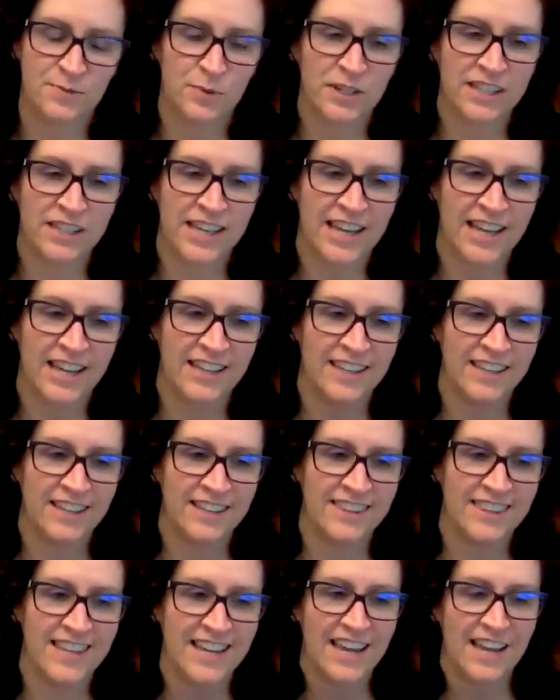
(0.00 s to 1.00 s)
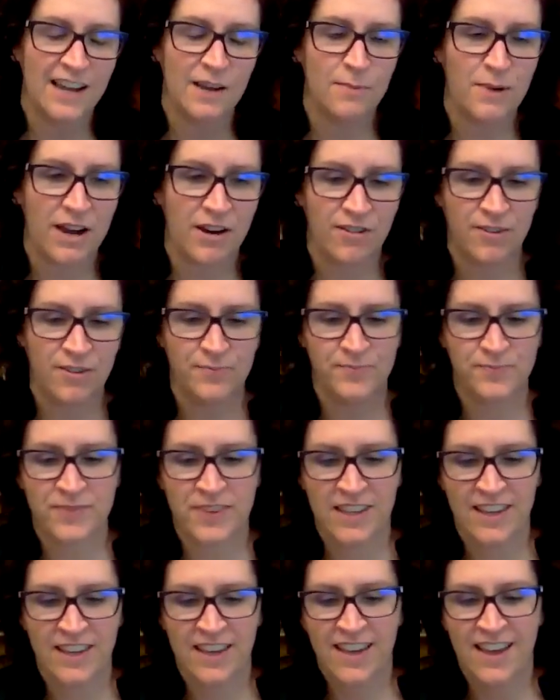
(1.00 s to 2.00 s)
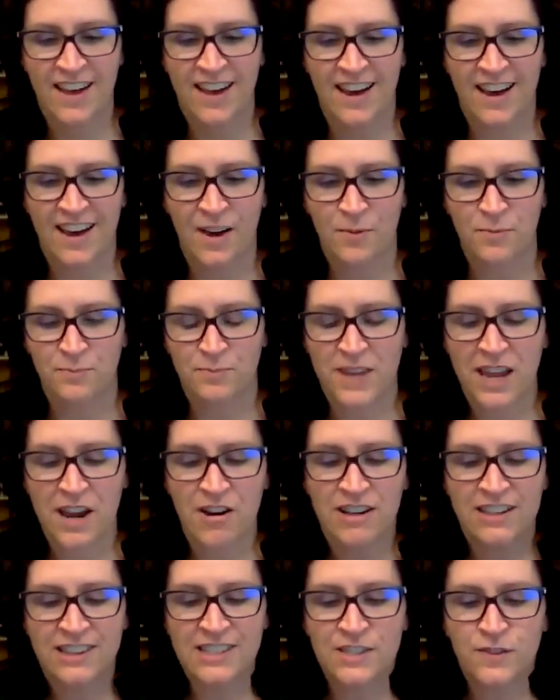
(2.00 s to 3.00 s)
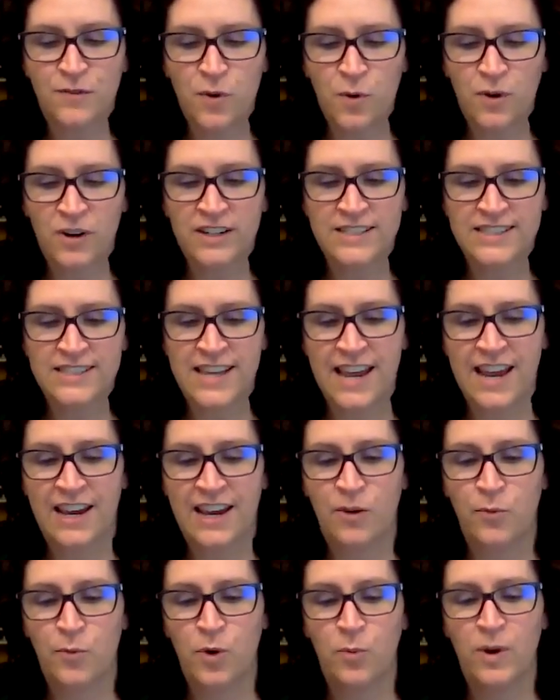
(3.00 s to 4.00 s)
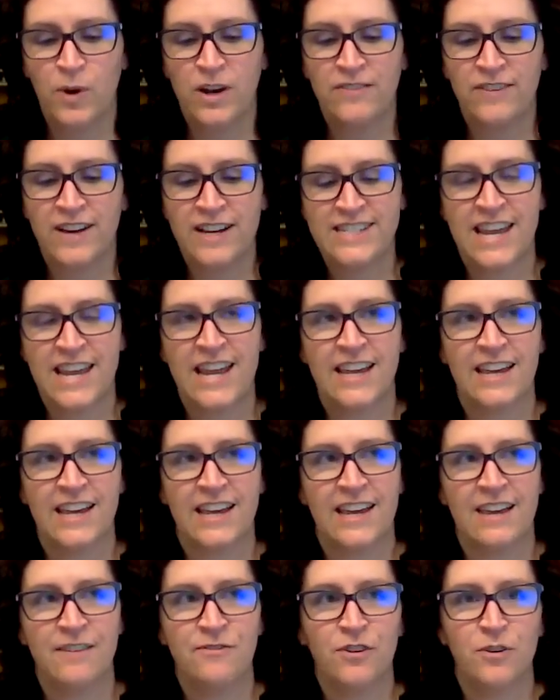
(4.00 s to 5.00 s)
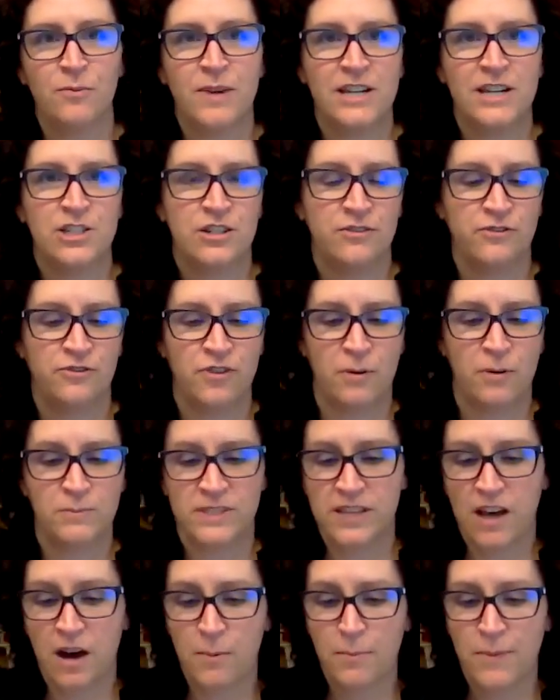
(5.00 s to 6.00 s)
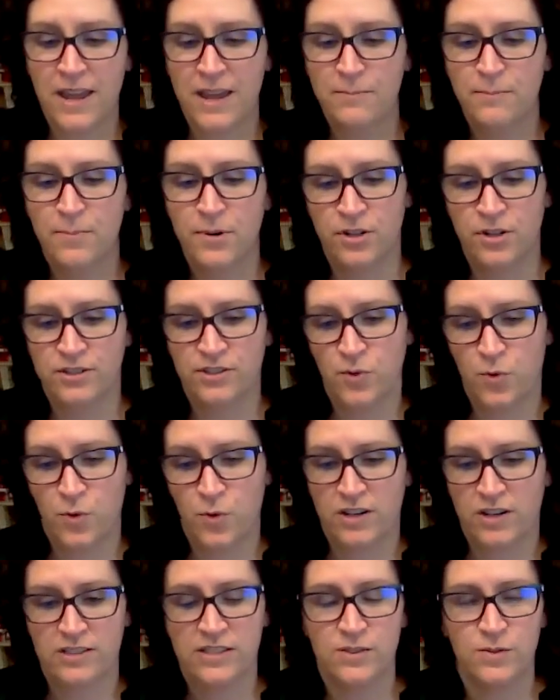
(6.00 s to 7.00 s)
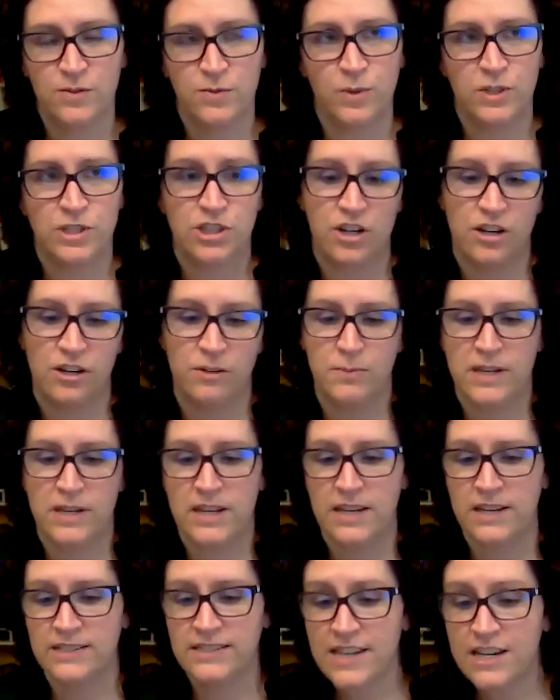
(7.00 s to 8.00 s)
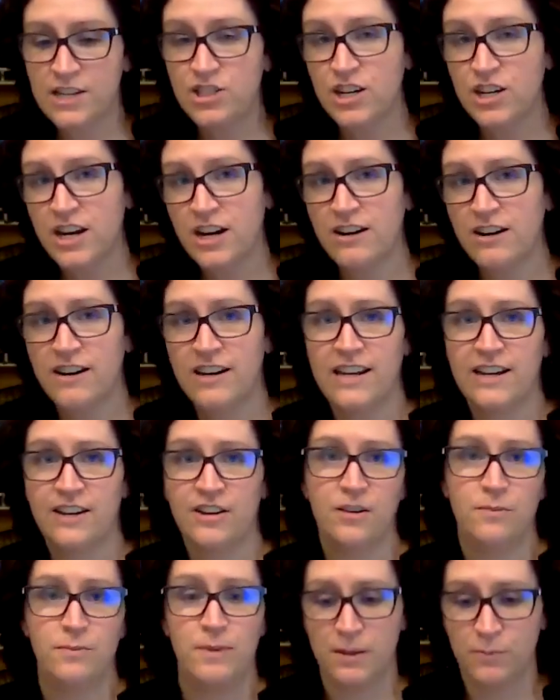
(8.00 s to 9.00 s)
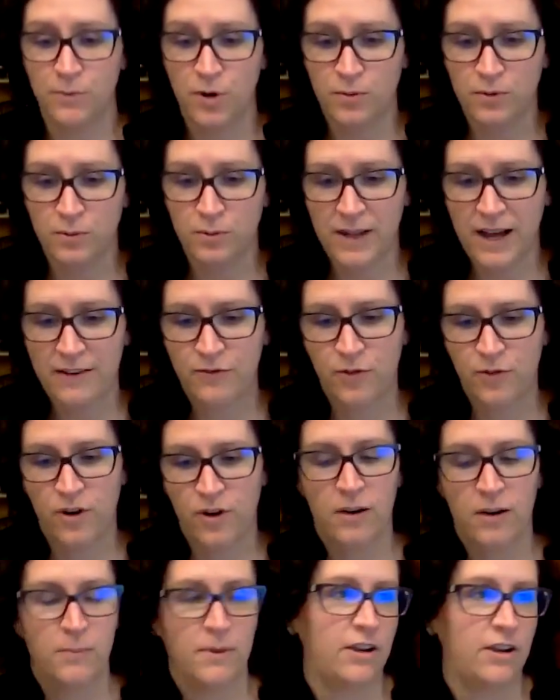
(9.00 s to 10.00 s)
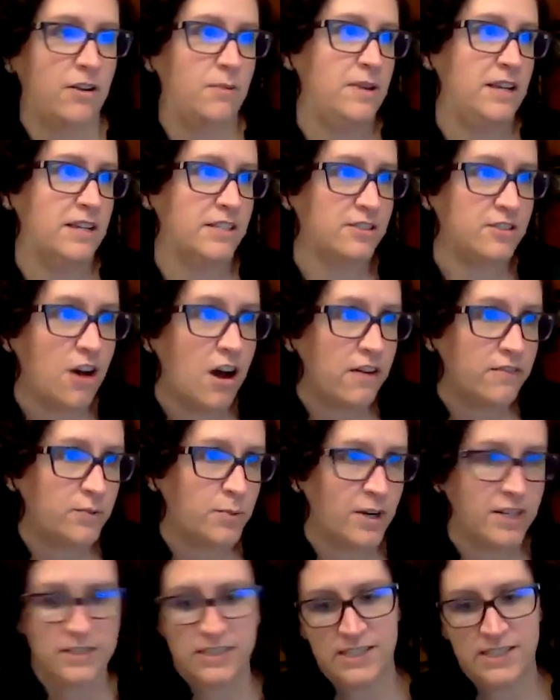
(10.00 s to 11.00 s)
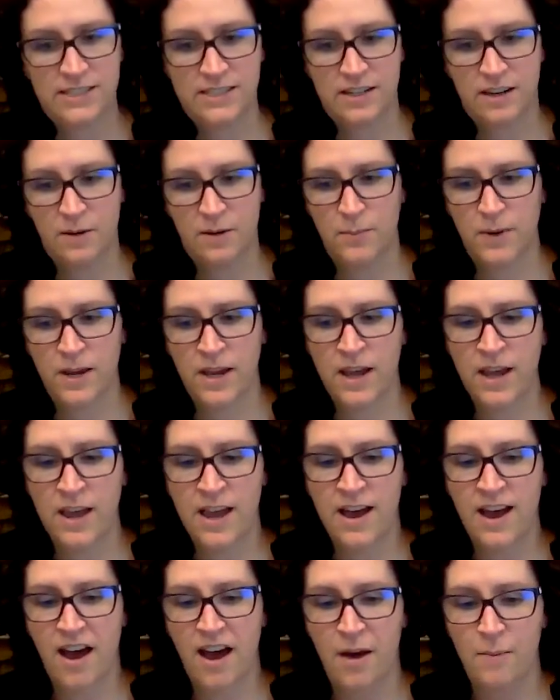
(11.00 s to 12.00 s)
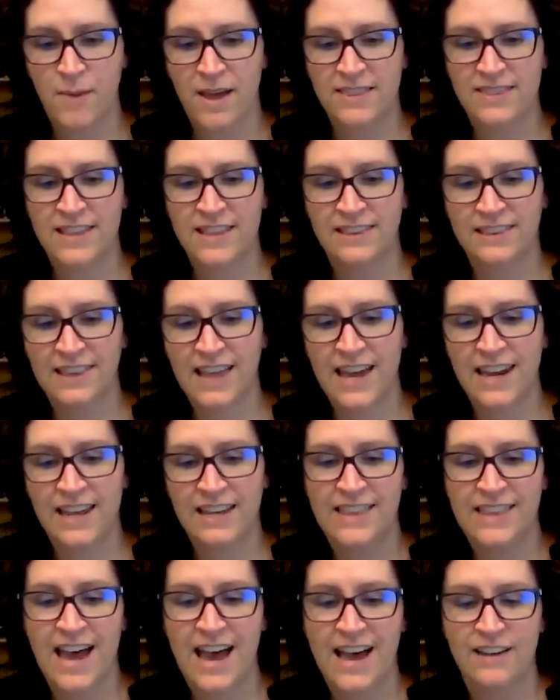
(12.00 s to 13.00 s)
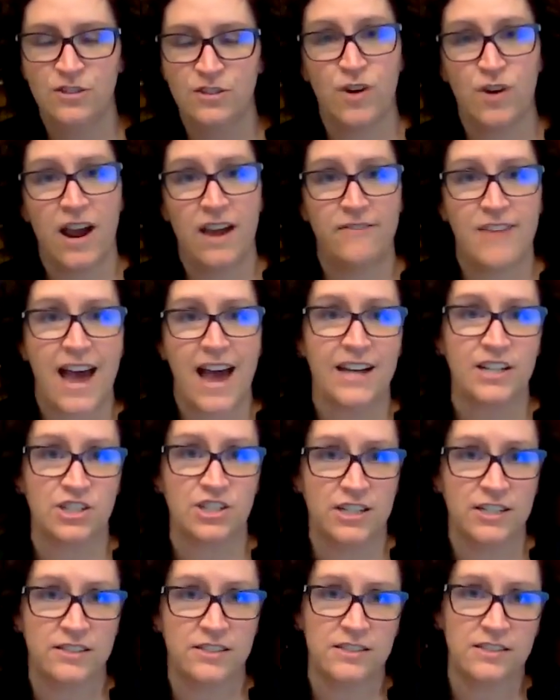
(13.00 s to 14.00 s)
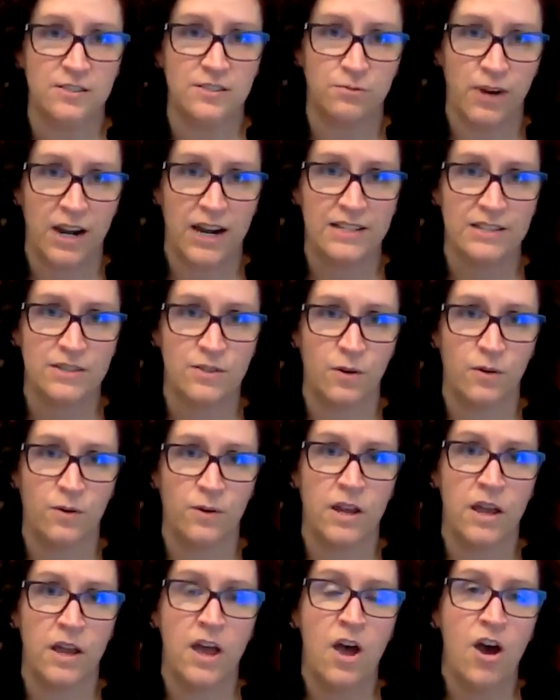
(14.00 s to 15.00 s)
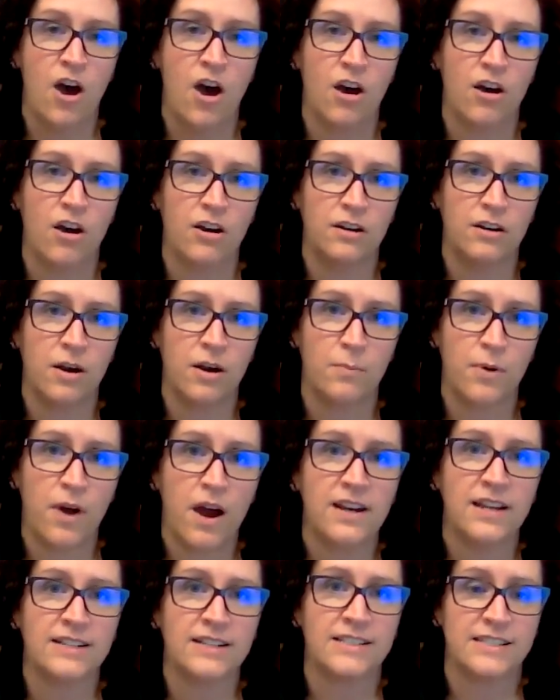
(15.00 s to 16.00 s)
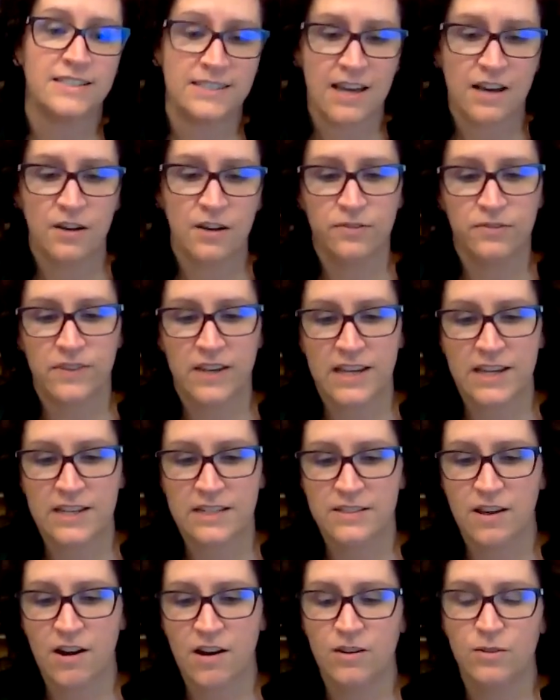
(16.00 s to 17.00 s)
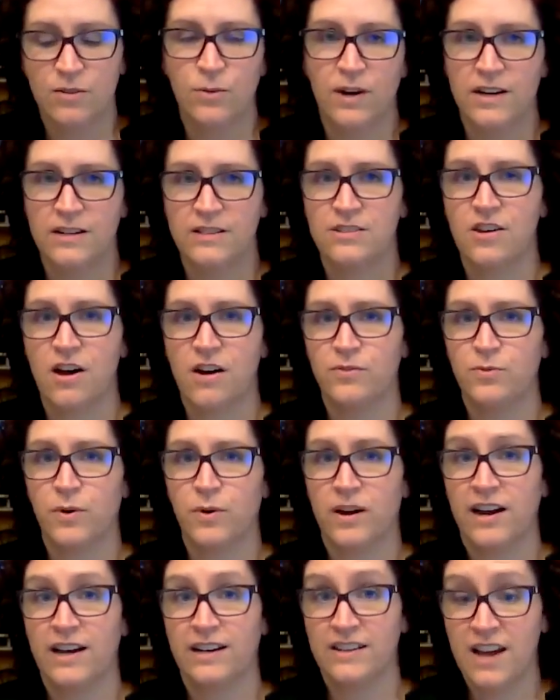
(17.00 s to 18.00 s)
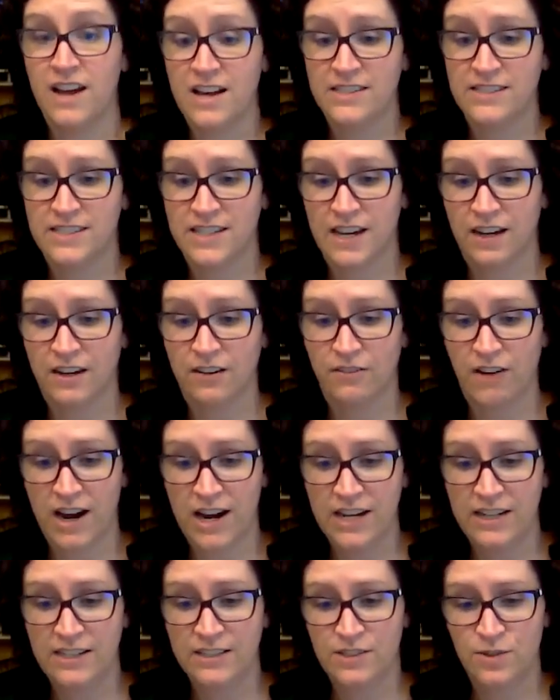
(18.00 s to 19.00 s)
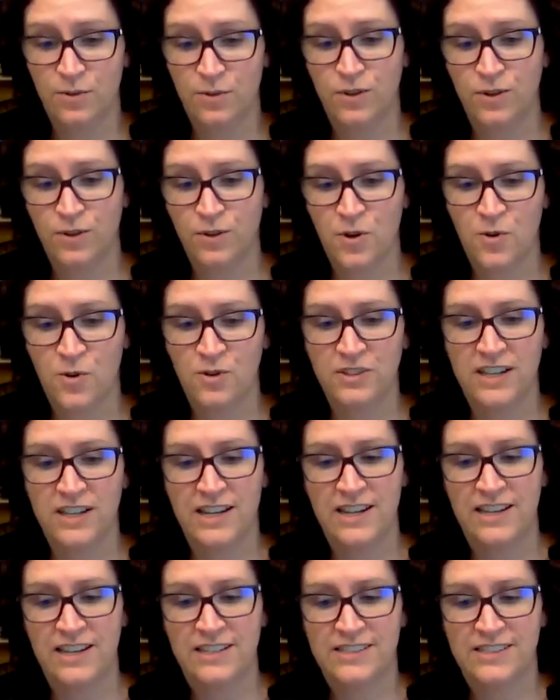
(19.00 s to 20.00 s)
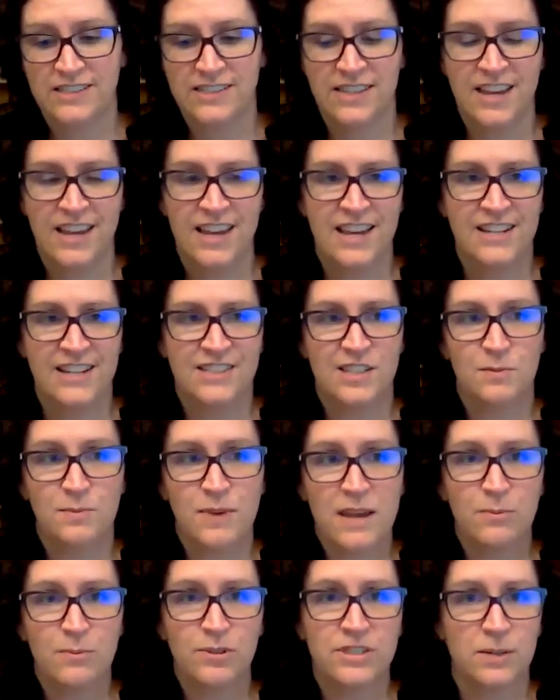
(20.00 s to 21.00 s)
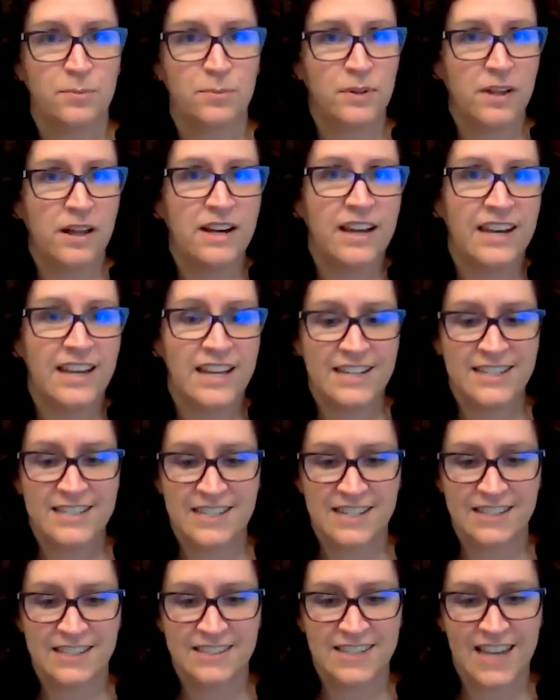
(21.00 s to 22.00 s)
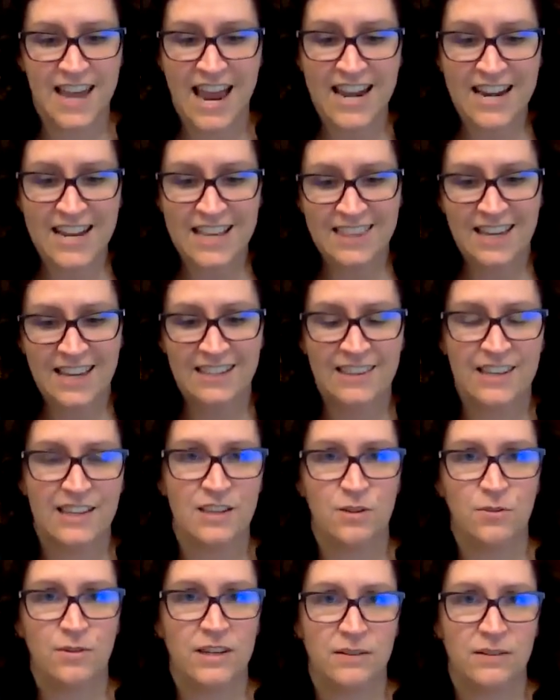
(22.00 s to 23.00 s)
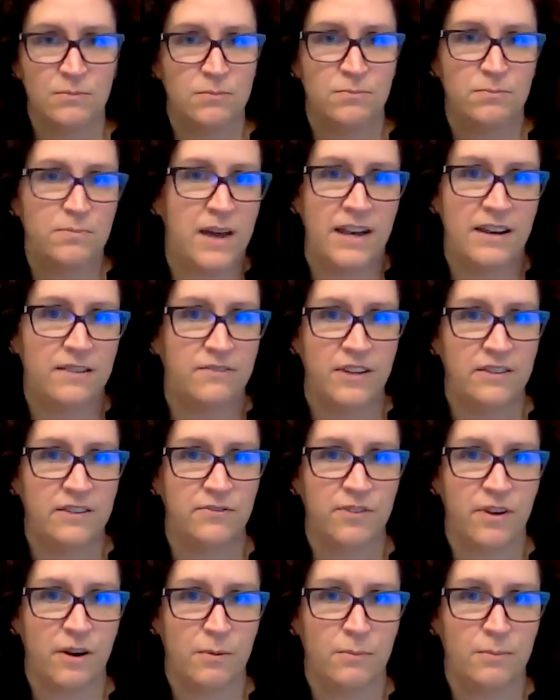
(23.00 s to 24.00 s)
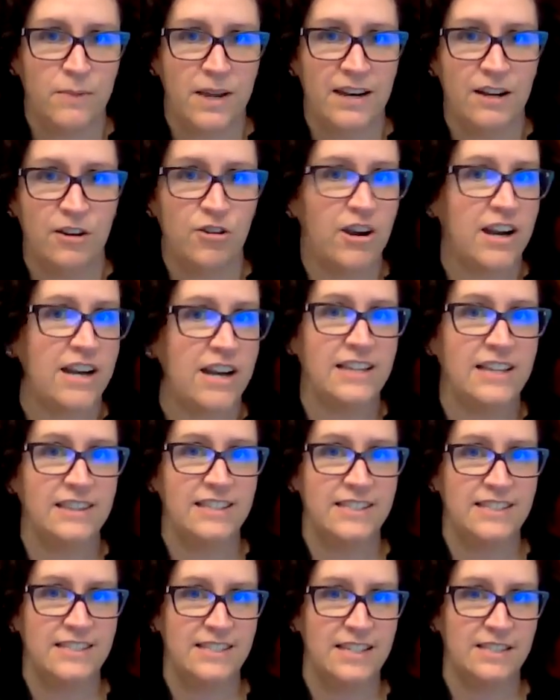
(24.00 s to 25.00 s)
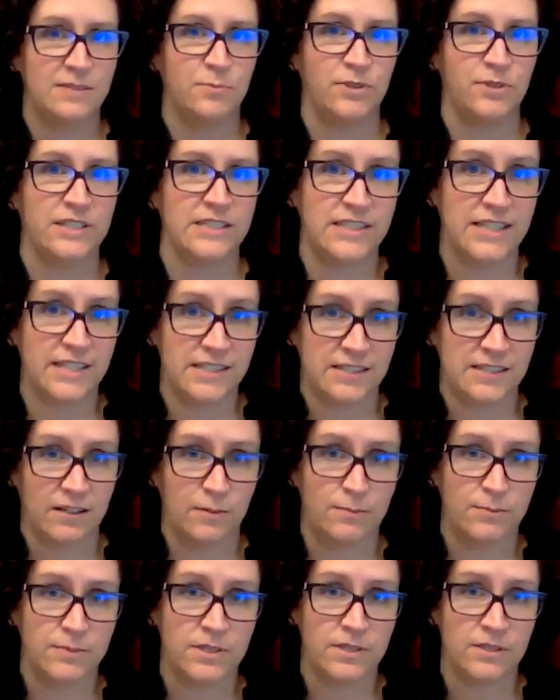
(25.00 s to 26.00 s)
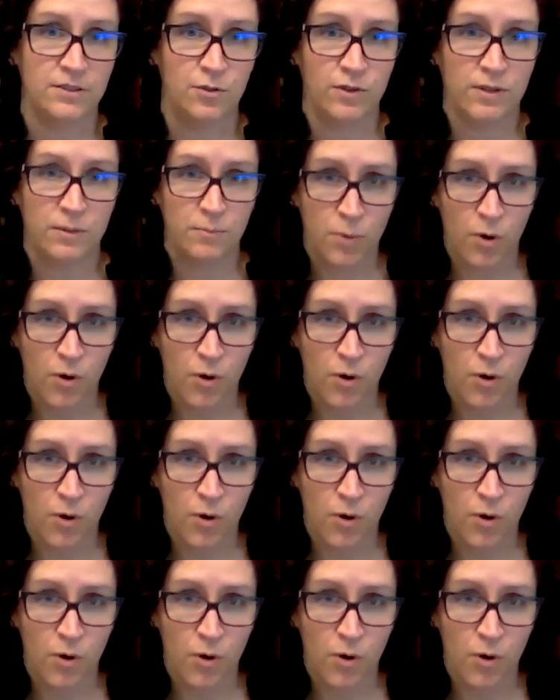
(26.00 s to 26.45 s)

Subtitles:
it's really thinking about carrying this forward and saying, well, what if I take information from some input source, which could be stationary, it could be a mobile platform, it could be a software system, and then letting that drive actions, right? So our product itself is hardware and software agnostic, right? So the goal is to be able to plug it into anything that you can benefit from integrating these disparate systems. You